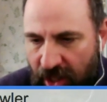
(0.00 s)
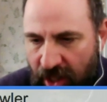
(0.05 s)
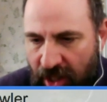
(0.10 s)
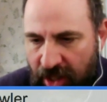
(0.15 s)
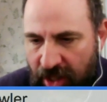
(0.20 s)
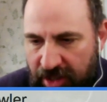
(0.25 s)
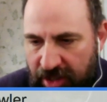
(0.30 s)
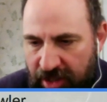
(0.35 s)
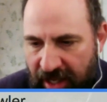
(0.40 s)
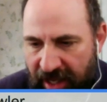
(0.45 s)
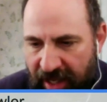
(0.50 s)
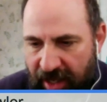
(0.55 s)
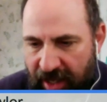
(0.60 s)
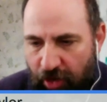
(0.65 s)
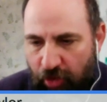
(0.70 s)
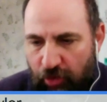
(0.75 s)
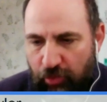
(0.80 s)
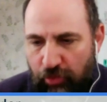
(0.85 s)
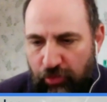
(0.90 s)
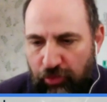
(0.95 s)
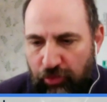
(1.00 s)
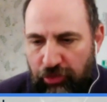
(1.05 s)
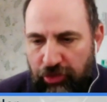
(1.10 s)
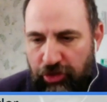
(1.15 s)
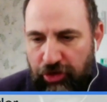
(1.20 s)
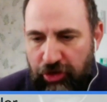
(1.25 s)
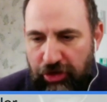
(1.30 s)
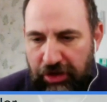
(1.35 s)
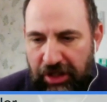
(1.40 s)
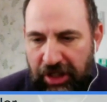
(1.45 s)
Now,
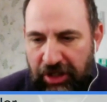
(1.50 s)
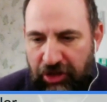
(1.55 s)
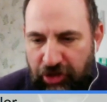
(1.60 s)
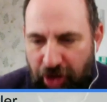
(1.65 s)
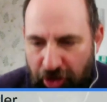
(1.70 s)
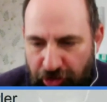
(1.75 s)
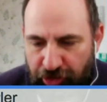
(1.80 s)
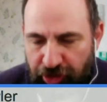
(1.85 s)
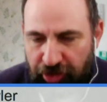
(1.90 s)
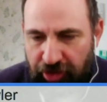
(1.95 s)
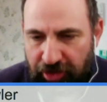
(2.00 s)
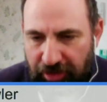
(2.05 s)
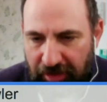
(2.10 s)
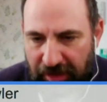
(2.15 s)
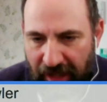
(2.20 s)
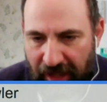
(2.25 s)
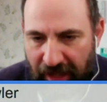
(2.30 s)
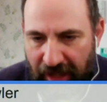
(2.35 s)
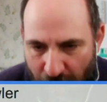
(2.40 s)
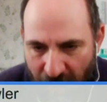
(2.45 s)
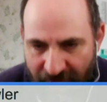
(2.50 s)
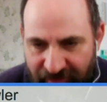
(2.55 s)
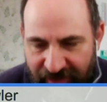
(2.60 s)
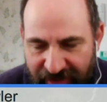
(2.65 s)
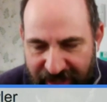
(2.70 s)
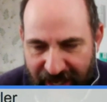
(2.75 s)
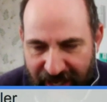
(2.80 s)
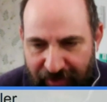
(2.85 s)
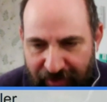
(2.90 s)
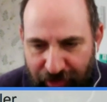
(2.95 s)
it doesn't, however,
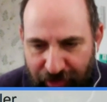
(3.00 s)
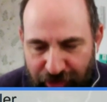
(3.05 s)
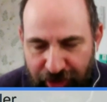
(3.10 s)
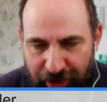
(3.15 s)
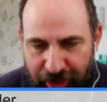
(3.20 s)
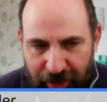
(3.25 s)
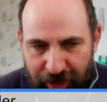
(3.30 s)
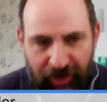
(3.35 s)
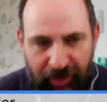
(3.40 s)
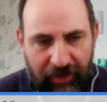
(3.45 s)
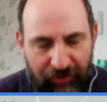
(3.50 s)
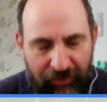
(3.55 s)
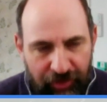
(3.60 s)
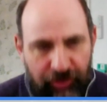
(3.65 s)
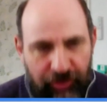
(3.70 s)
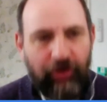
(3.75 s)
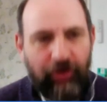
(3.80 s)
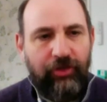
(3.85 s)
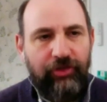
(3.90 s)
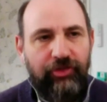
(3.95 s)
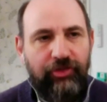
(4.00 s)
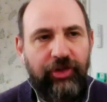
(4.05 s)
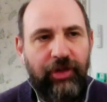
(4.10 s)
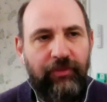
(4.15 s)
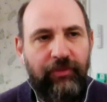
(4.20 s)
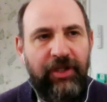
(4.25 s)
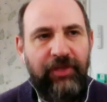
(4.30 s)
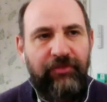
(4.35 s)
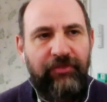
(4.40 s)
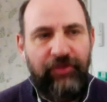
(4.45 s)
guarantee a great result. I
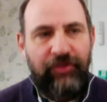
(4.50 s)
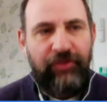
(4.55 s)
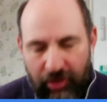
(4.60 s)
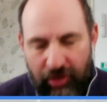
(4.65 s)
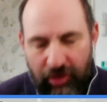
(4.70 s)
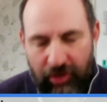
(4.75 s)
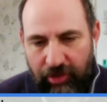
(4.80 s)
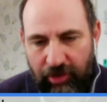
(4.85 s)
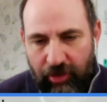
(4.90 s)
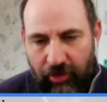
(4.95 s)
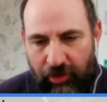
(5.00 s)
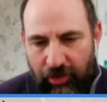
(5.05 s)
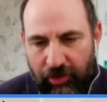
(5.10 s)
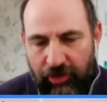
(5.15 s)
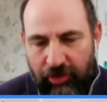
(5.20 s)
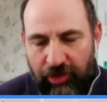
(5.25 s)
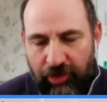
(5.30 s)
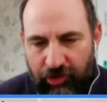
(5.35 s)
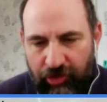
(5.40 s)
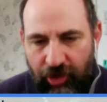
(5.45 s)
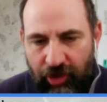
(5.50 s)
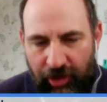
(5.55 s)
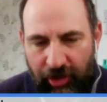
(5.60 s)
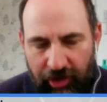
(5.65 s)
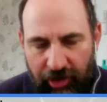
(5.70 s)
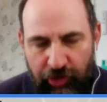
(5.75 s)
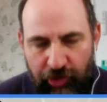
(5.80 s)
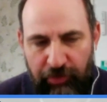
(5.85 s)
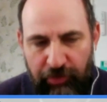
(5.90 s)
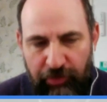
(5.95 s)
mean, if you're not got good design
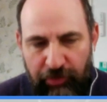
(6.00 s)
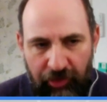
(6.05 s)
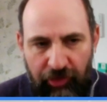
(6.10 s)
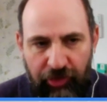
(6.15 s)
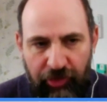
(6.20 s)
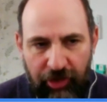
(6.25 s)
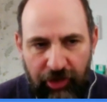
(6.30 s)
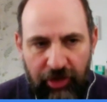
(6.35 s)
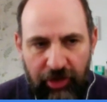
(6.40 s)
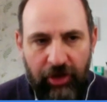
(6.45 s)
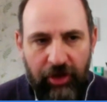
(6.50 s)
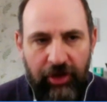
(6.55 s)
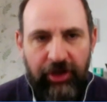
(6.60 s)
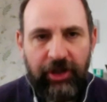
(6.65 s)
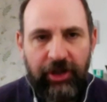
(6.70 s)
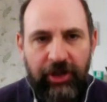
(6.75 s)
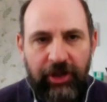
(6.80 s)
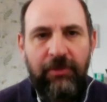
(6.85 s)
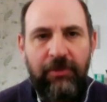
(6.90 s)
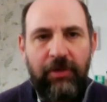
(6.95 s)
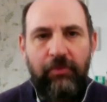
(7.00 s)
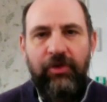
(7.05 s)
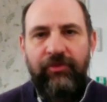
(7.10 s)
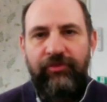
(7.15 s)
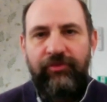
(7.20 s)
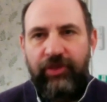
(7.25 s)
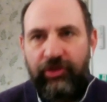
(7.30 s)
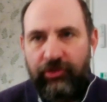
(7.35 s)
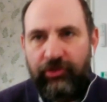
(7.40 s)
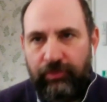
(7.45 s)
experience, you're not going to come up
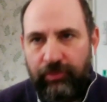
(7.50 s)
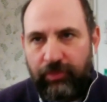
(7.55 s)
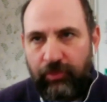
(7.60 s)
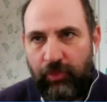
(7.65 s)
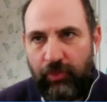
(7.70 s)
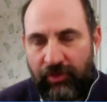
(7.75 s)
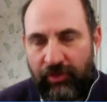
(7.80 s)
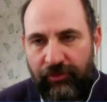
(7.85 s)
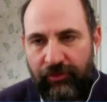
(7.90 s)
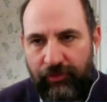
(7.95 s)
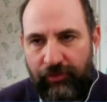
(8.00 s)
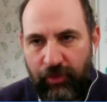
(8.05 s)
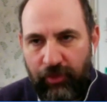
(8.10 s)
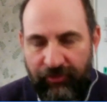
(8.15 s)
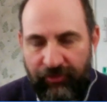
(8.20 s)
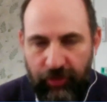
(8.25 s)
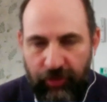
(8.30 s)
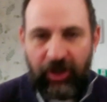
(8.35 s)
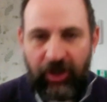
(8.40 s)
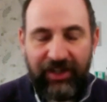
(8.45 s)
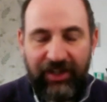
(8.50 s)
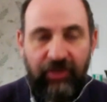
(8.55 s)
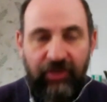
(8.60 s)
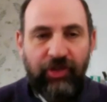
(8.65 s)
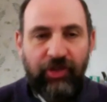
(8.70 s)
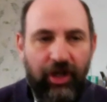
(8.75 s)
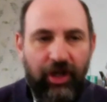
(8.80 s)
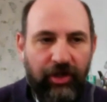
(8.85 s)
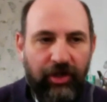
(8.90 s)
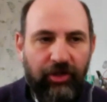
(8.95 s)
with great
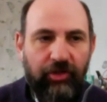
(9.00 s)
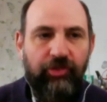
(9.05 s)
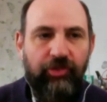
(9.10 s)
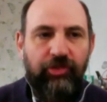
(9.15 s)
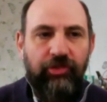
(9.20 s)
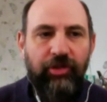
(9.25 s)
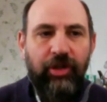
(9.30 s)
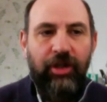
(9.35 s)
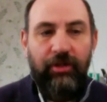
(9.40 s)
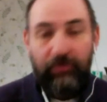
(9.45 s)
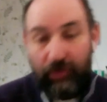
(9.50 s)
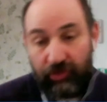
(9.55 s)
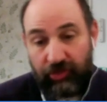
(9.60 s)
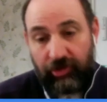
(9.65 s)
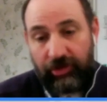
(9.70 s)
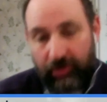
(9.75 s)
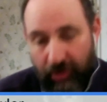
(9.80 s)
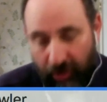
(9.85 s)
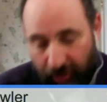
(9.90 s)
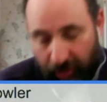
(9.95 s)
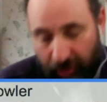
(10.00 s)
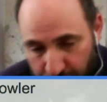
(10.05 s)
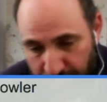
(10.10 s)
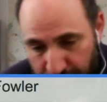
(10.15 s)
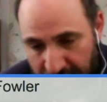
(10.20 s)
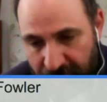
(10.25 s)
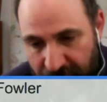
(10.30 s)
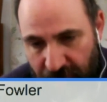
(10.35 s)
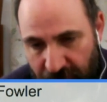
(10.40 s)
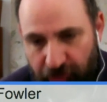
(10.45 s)
designs because you're not
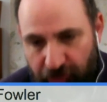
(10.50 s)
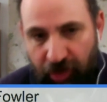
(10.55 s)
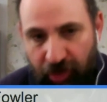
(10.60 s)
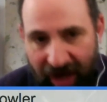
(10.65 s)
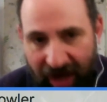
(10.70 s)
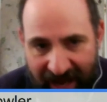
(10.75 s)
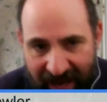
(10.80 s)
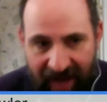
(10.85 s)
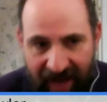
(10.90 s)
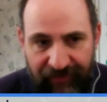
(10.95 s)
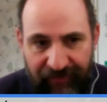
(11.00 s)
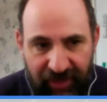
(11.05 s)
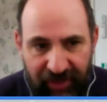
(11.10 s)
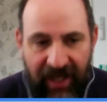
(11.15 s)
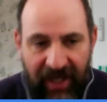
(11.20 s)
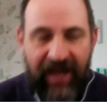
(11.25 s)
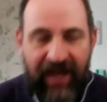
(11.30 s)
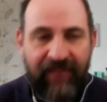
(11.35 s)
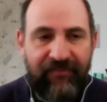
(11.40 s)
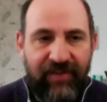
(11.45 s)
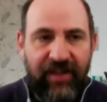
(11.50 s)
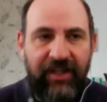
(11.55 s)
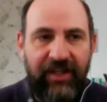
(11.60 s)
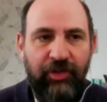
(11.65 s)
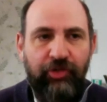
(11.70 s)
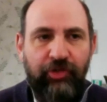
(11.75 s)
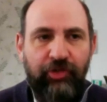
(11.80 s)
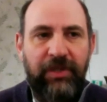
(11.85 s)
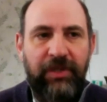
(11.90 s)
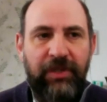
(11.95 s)
experienced. You have to have that
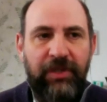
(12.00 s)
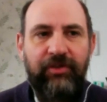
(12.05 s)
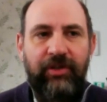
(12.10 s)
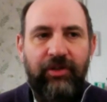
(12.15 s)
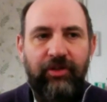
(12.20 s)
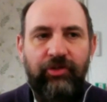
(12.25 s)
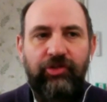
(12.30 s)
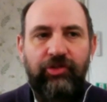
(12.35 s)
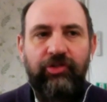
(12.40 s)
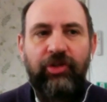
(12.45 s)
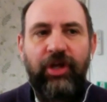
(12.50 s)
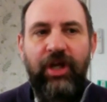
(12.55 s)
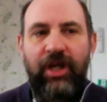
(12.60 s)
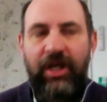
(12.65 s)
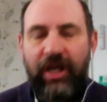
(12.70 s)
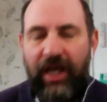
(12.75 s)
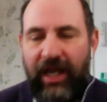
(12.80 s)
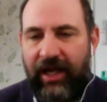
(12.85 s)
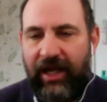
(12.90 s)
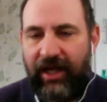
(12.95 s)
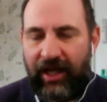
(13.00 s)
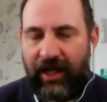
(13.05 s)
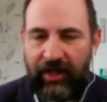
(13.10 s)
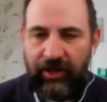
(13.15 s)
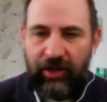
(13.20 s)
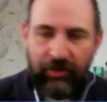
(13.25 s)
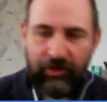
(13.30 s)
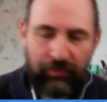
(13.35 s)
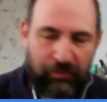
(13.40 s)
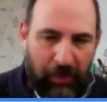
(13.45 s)
experience
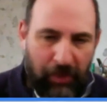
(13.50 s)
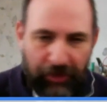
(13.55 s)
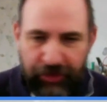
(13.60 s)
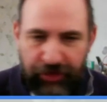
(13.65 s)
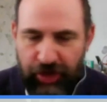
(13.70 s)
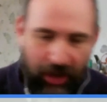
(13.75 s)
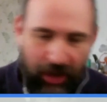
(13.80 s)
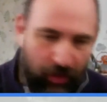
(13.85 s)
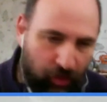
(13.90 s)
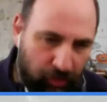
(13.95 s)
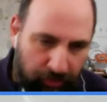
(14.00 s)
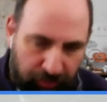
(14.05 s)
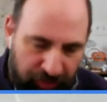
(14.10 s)
and modulo of